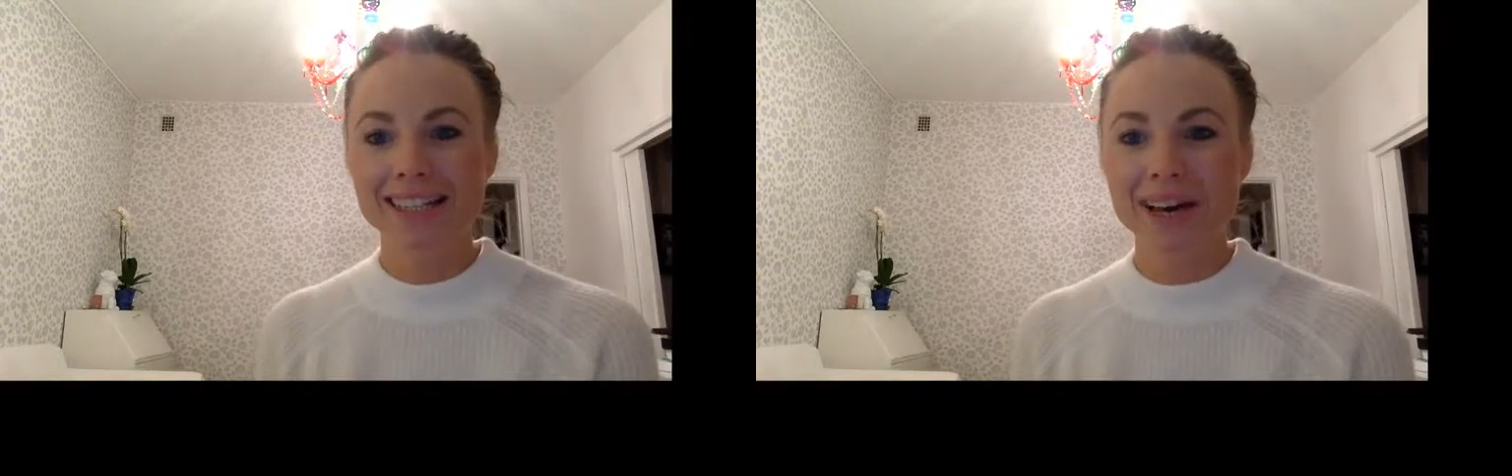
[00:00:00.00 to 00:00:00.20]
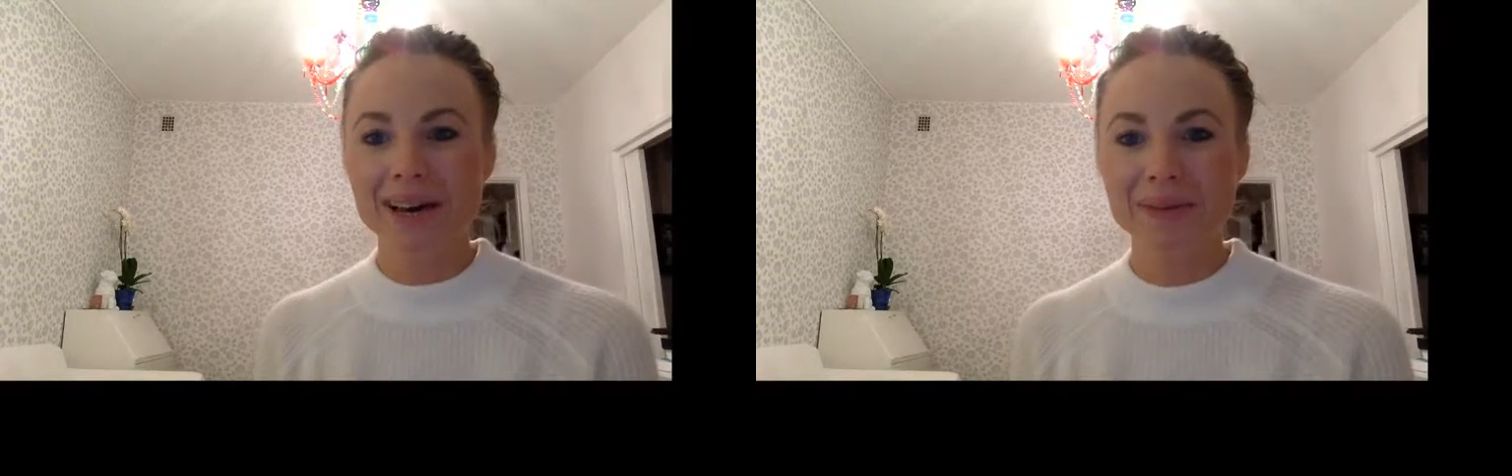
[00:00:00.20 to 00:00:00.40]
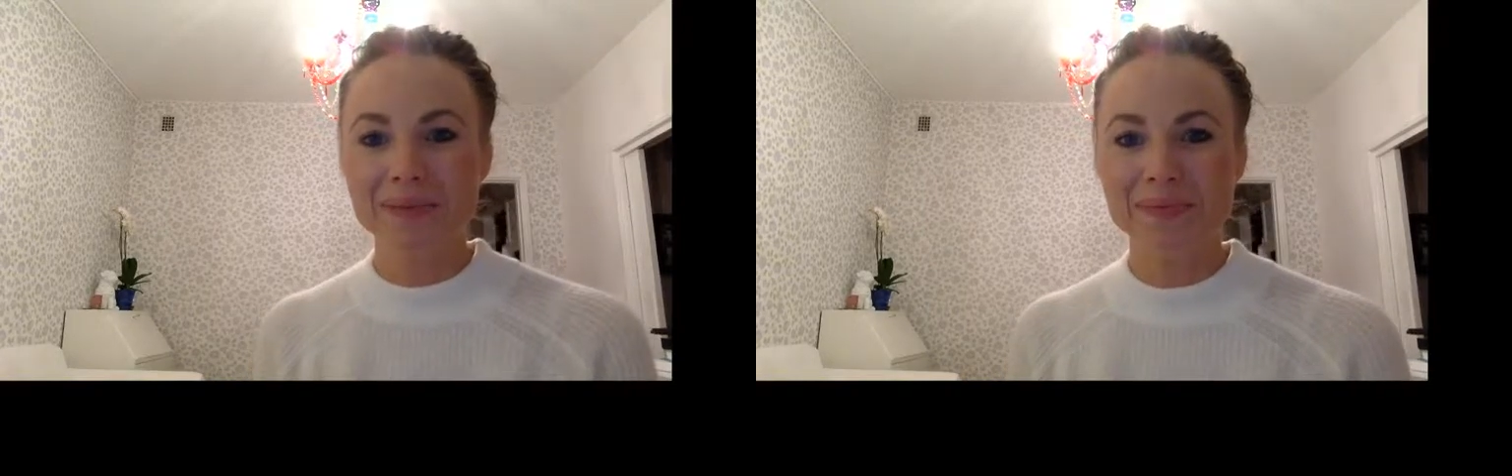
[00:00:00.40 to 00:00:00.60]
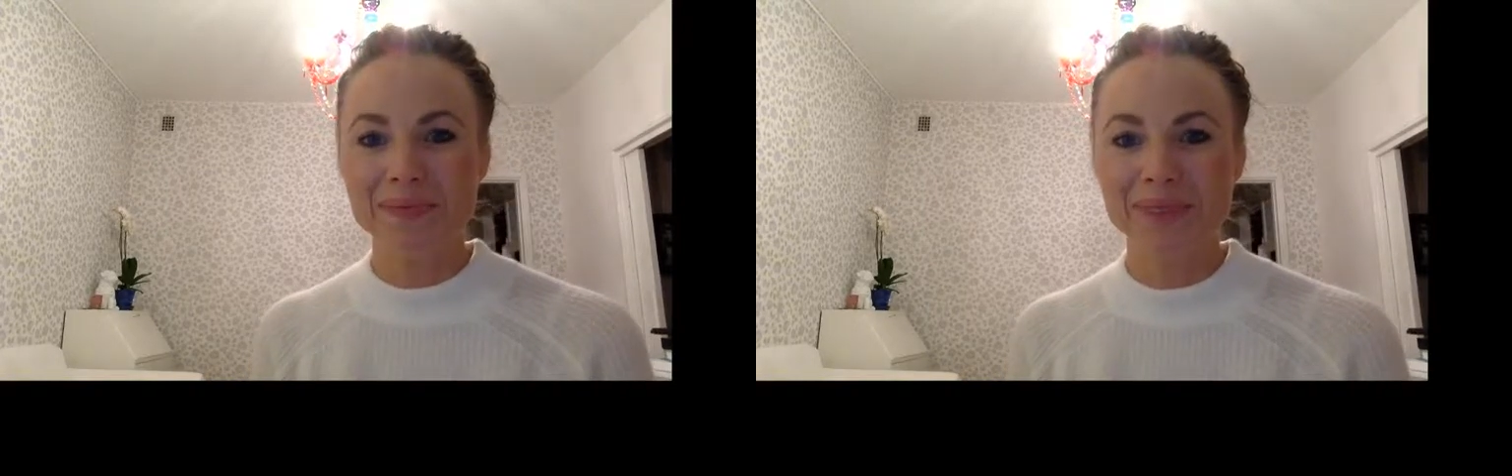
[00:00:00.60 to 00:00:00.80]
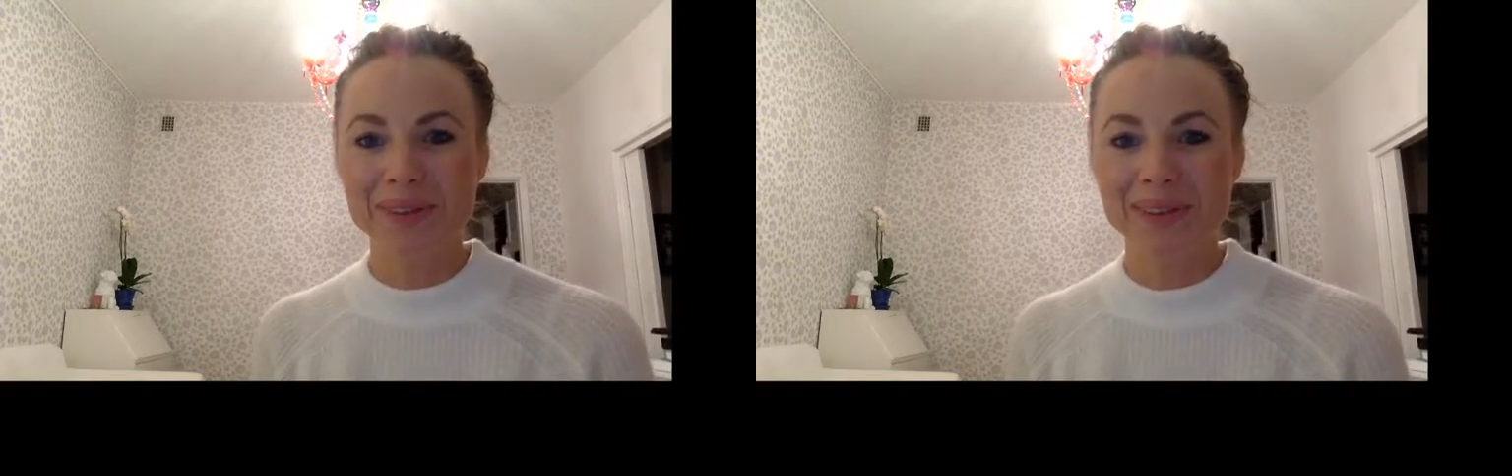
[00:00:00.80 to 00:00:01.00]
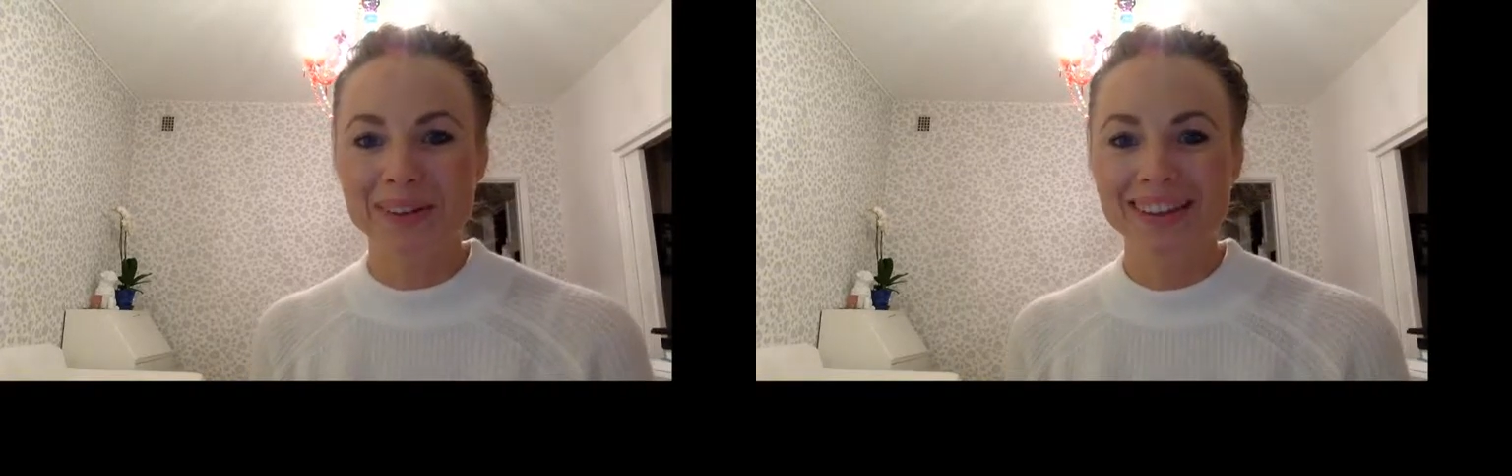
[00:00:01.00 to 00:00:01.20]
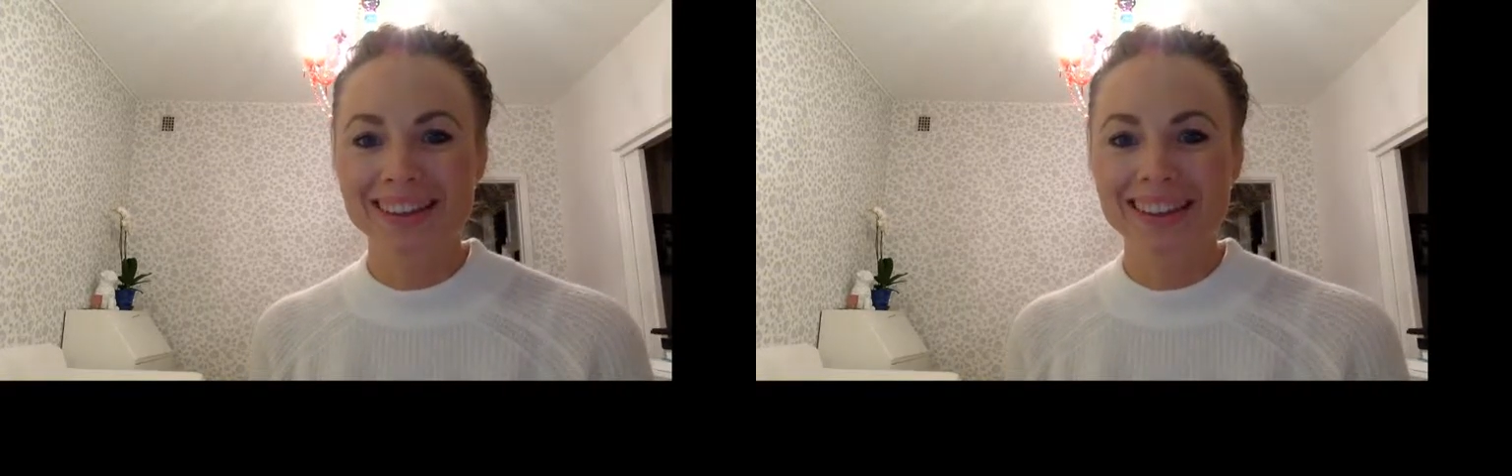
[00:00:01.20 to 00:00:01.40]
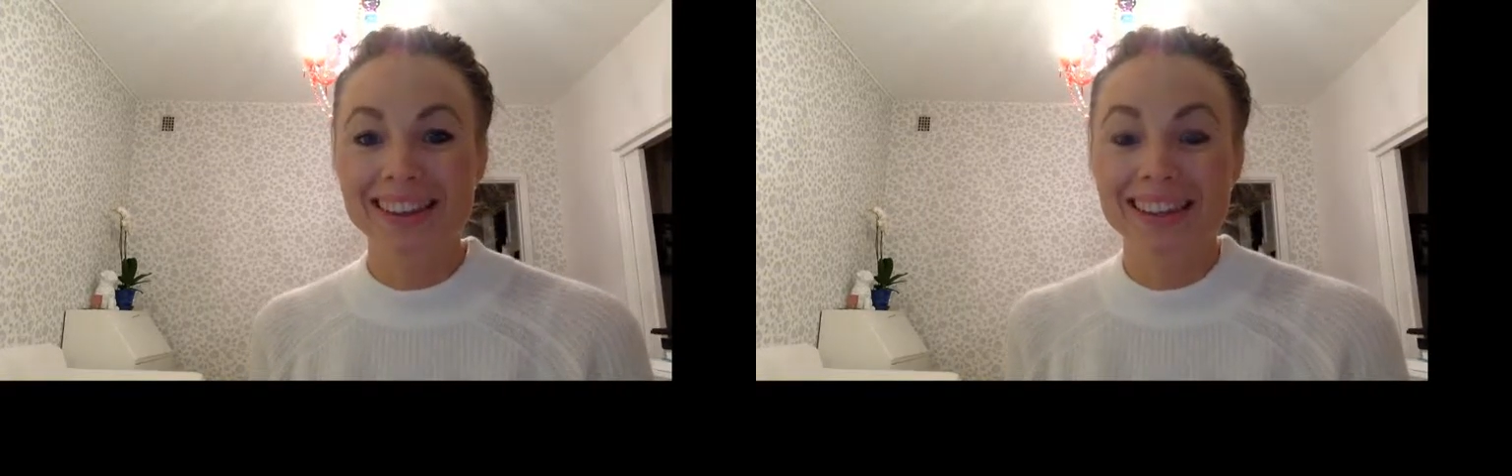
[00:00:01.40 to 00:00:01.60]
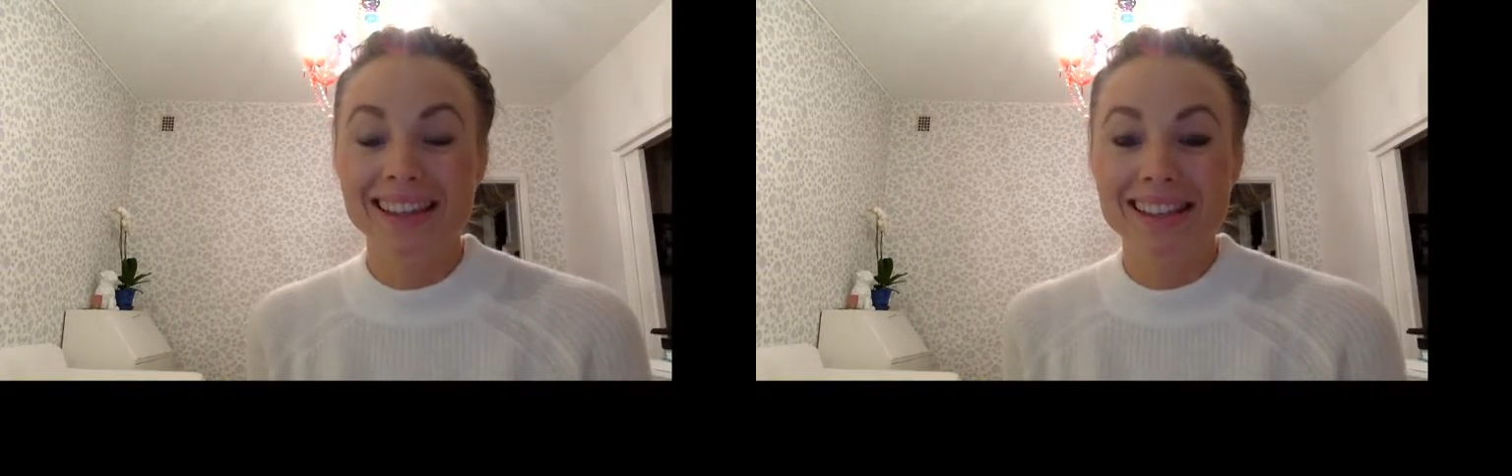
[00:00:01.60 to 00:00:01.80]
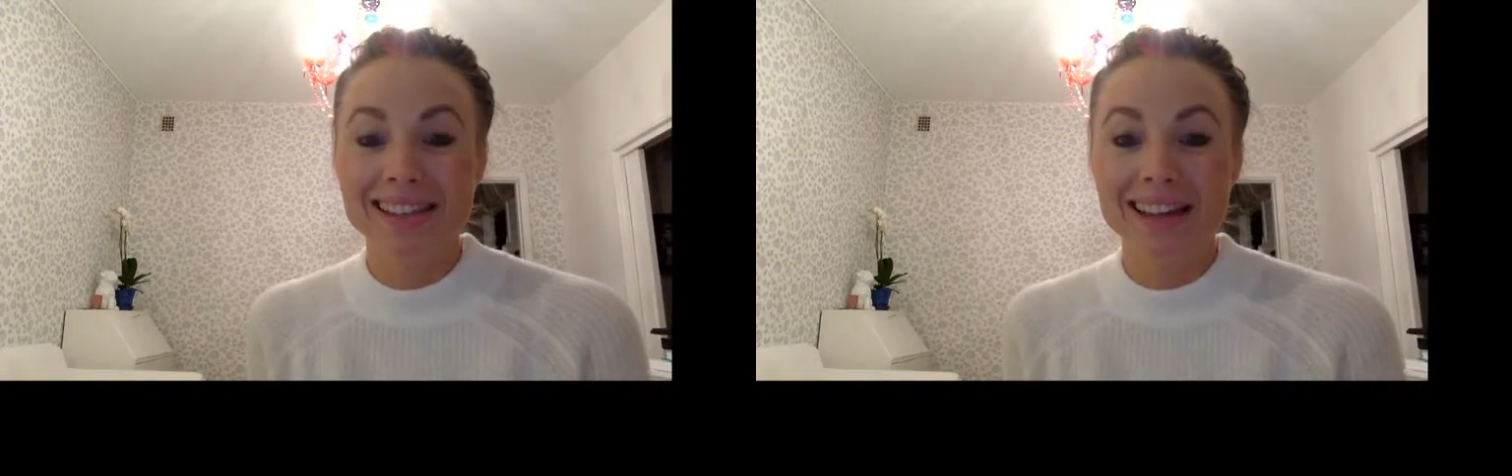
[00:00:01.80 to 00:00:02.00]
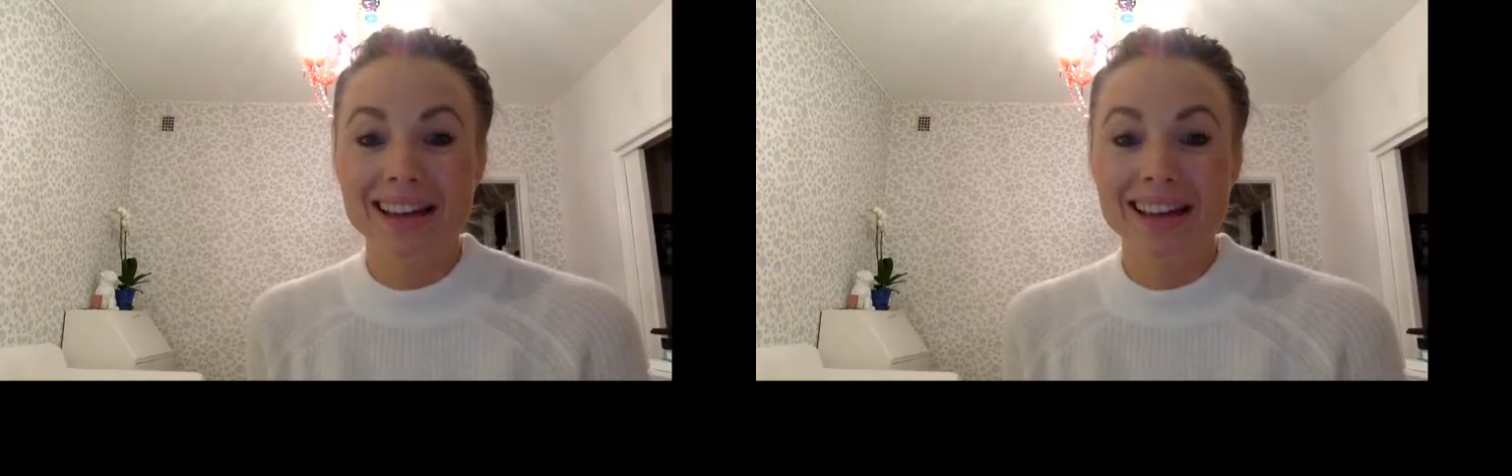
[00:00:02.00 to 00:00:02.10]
the things